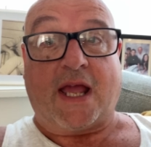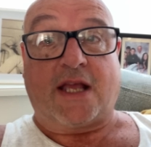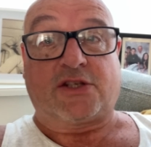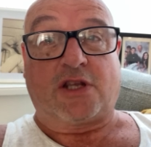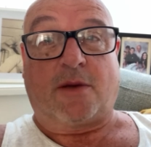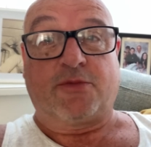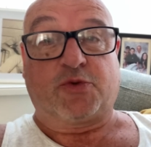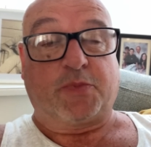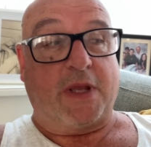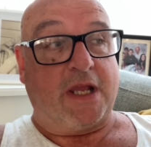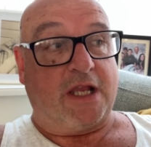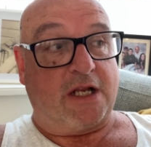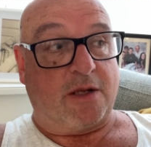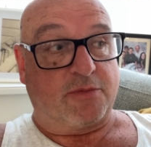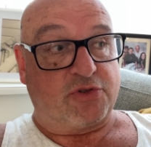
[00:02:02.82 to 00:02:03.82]
as I'm
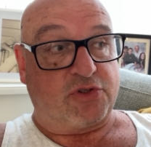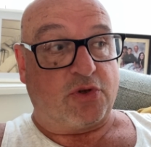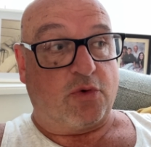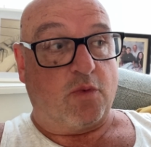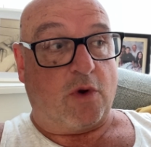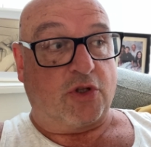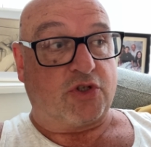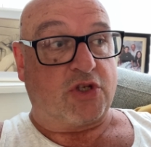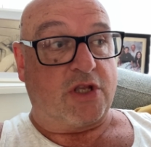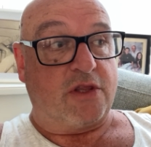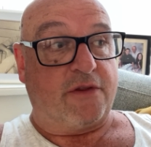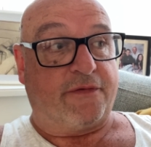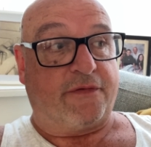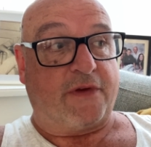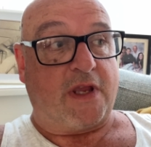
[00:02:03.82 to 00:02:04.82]
speaking, I'm still watching
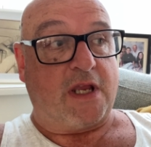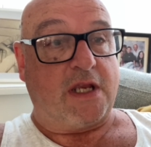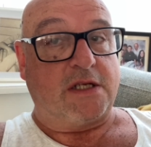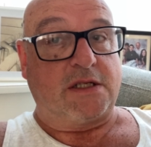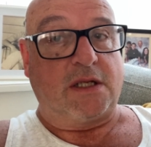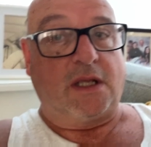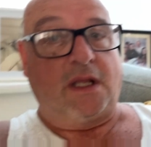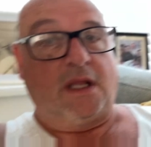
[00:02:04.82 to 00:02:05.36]
the feed